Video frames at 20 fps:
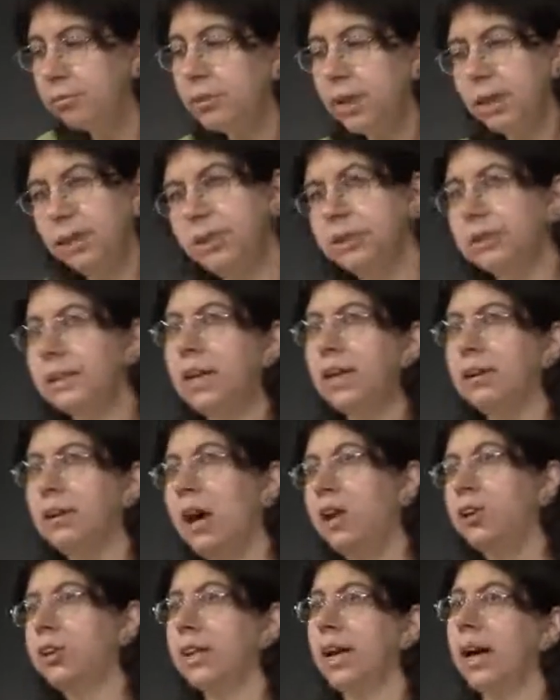So this is a
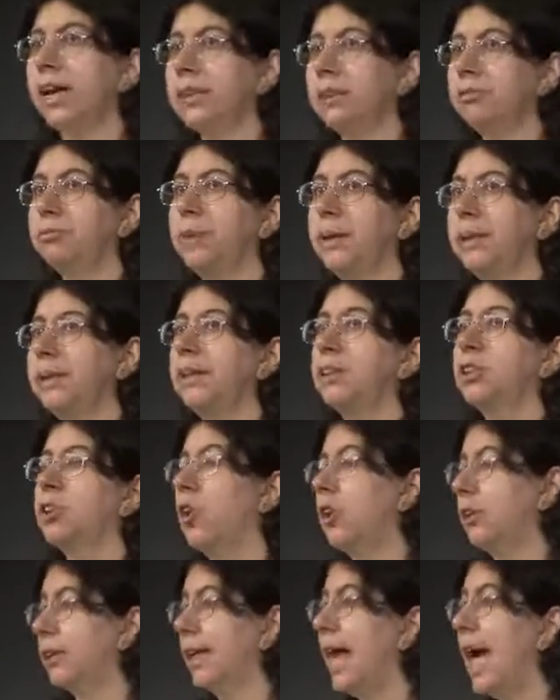large class of methods
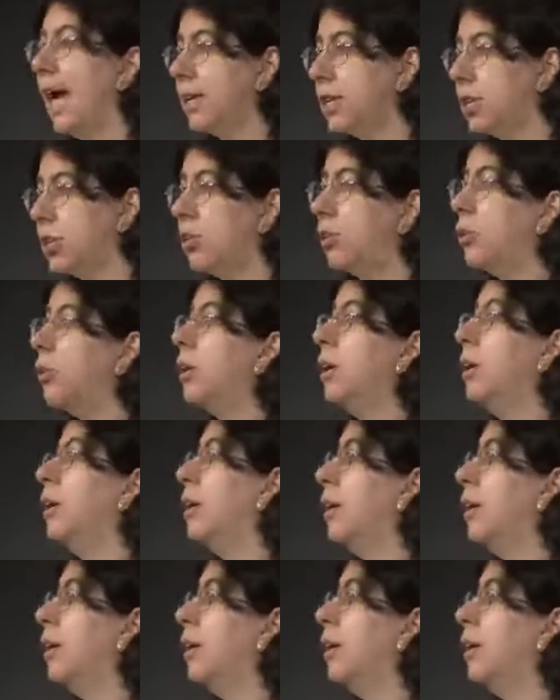called lasso,